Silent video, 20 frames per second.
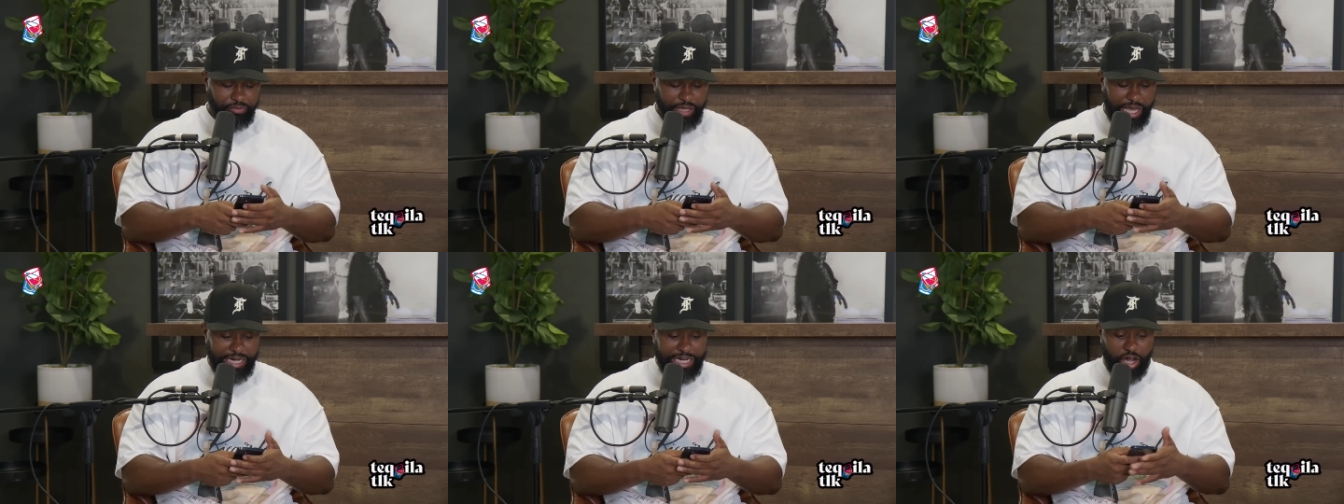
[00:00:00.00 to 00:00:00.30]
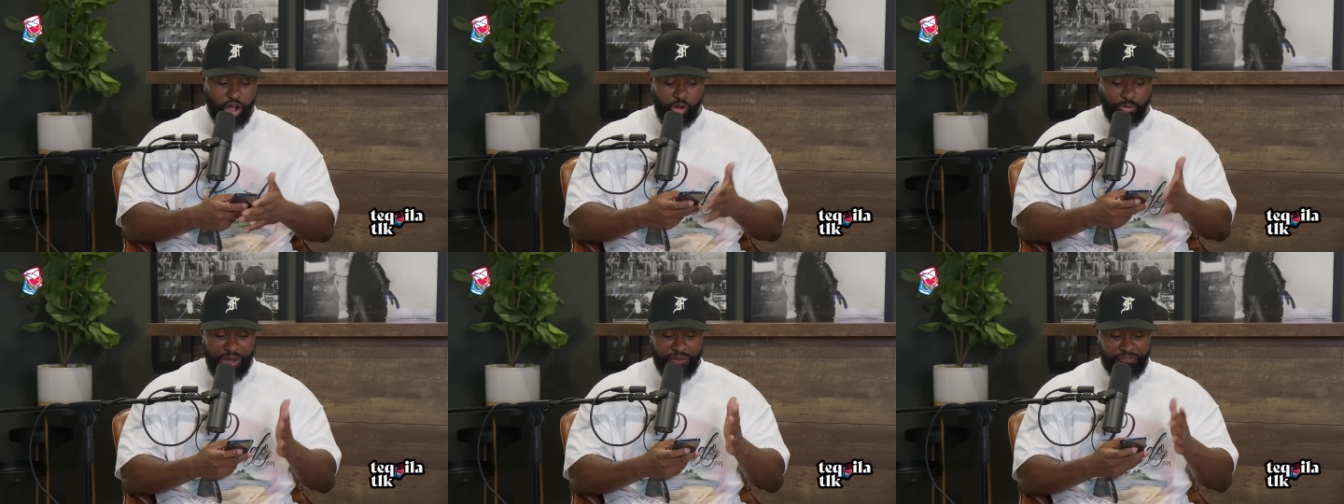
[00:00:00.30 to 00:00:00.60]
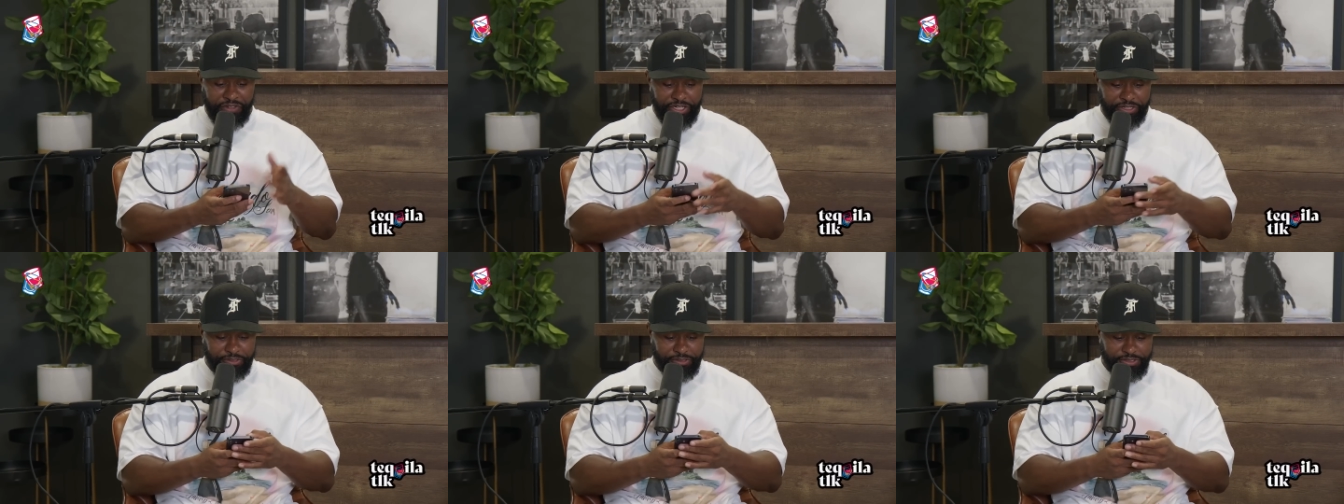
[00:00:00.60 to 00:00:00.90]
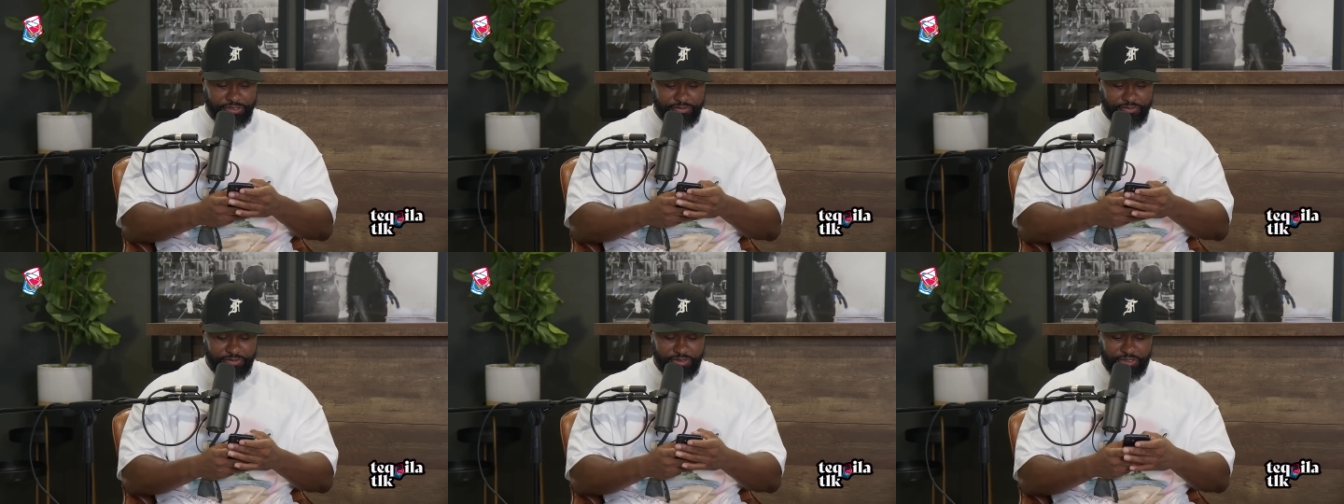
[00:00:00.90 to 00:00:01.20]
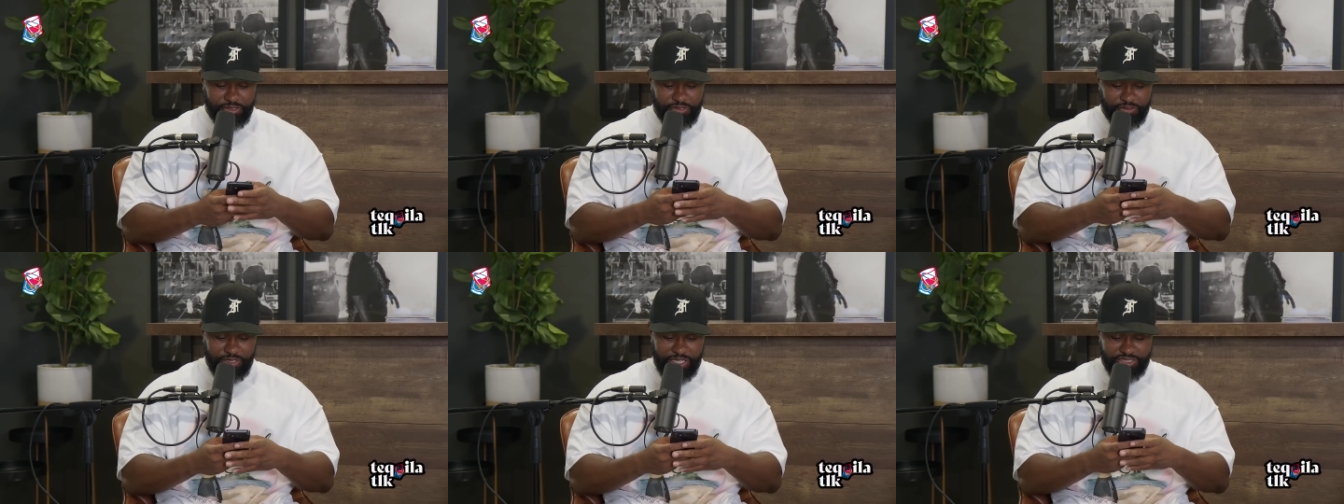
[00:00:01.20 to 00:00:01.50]
I got all my fingers,
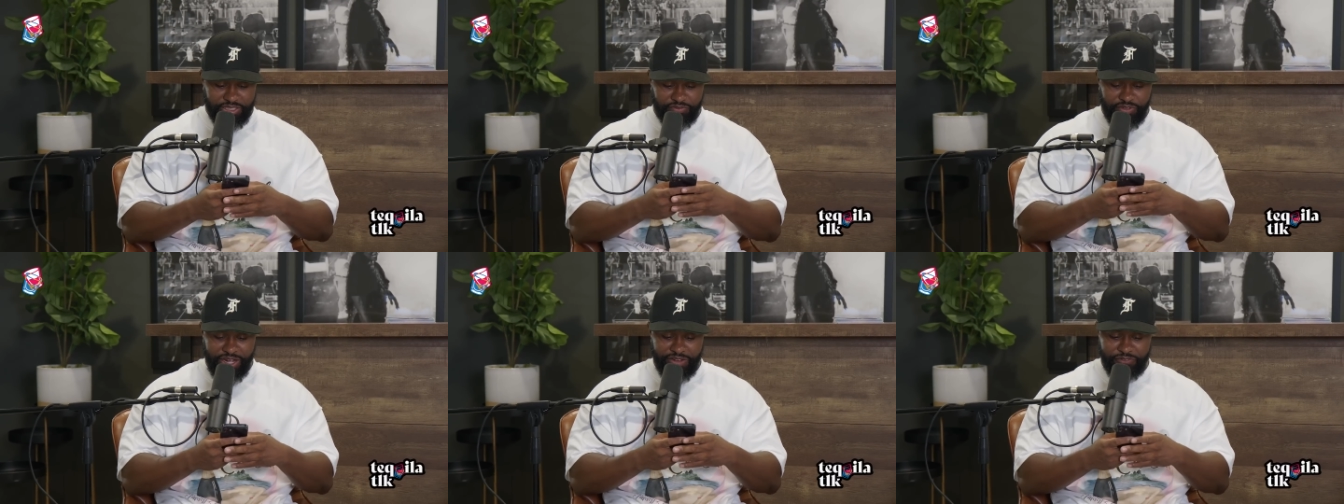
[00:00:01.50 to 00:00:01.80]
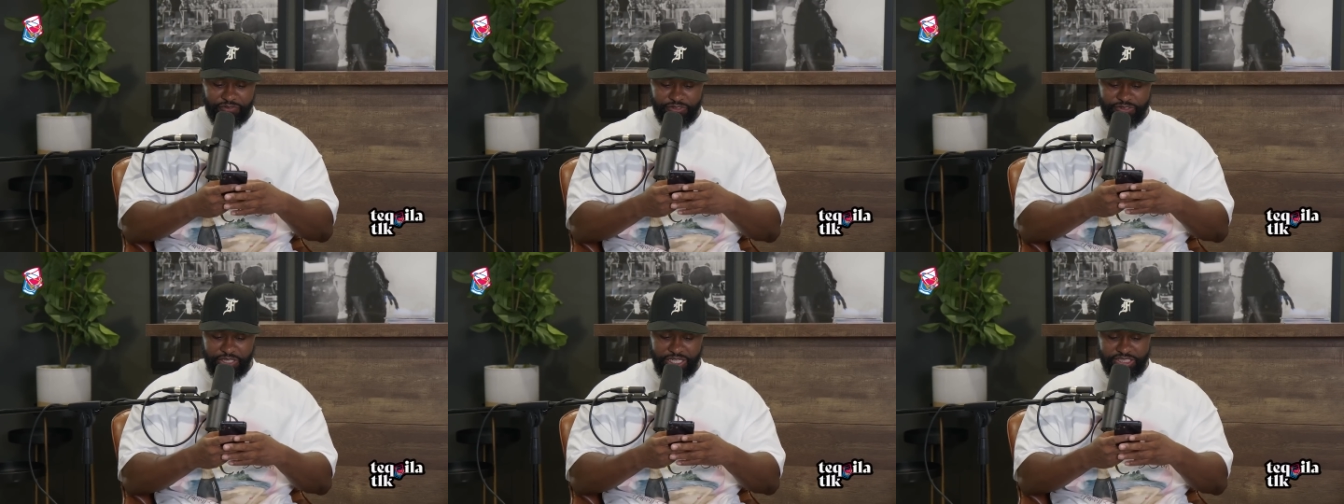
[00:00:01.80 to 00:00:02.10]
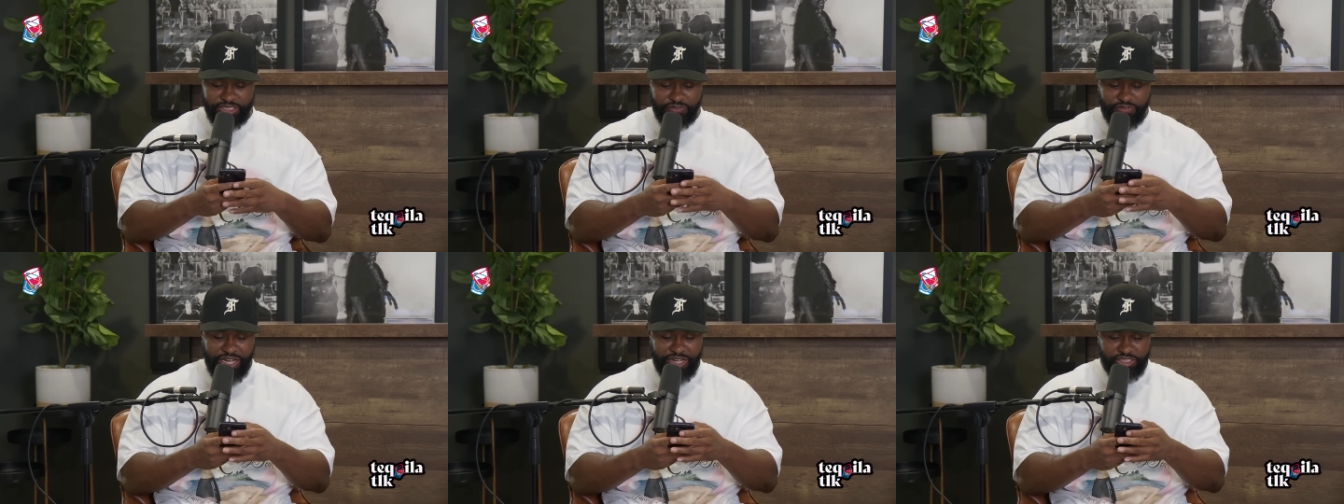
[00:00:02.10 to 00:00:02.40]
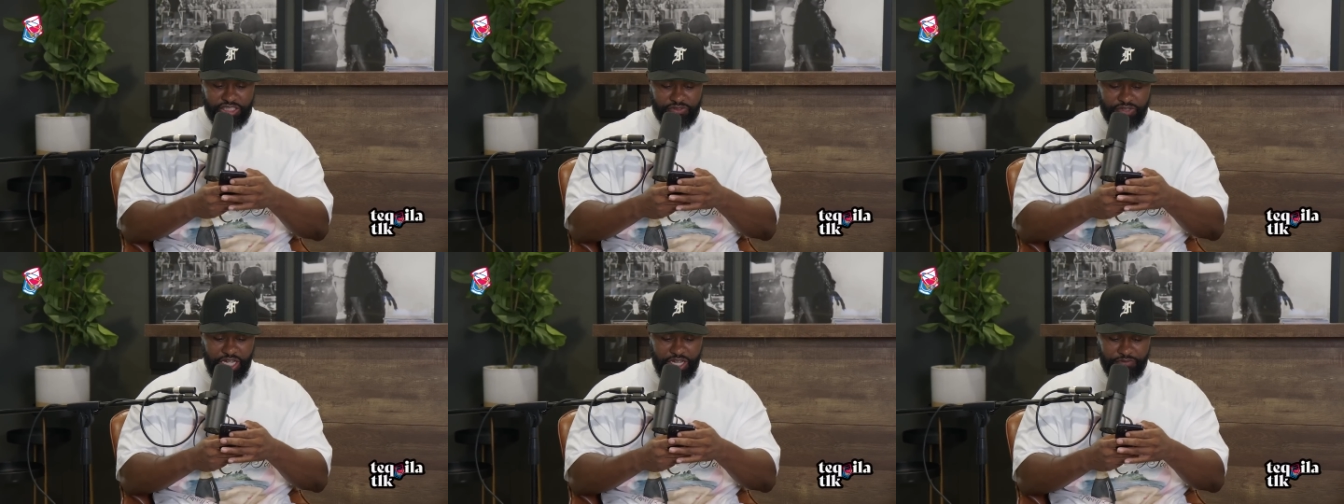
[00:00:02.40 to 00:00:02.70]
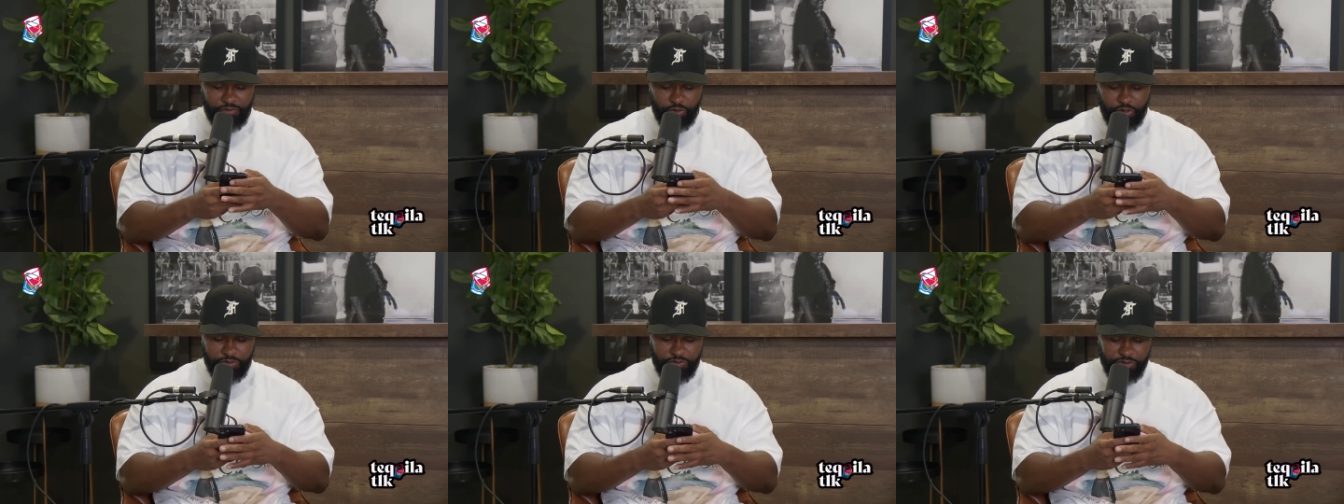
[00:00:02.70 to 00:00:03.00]
so I survived July
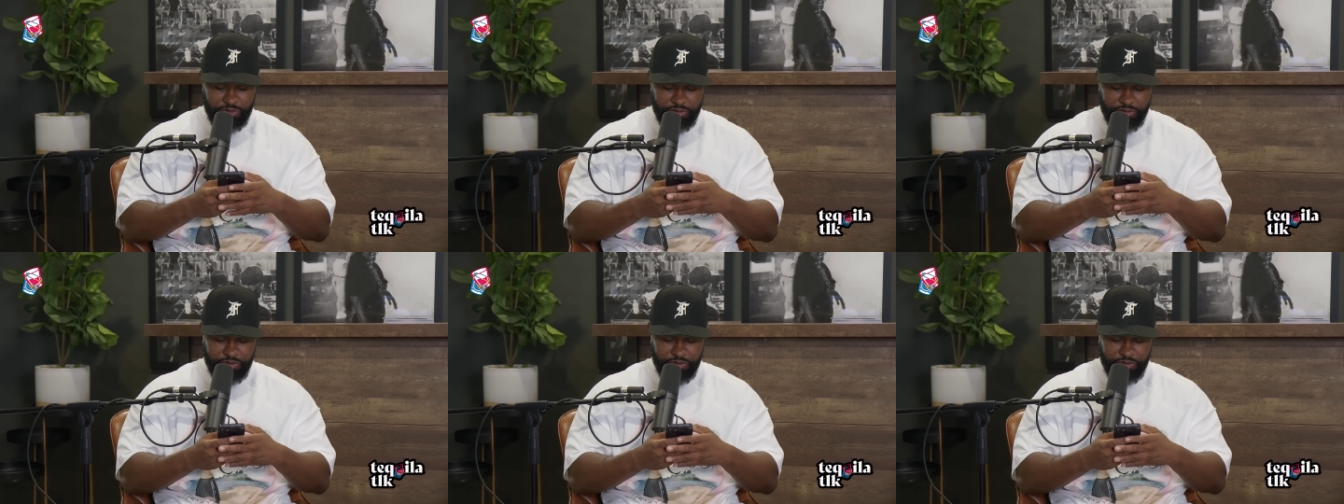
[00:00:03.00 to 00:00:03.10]
4th.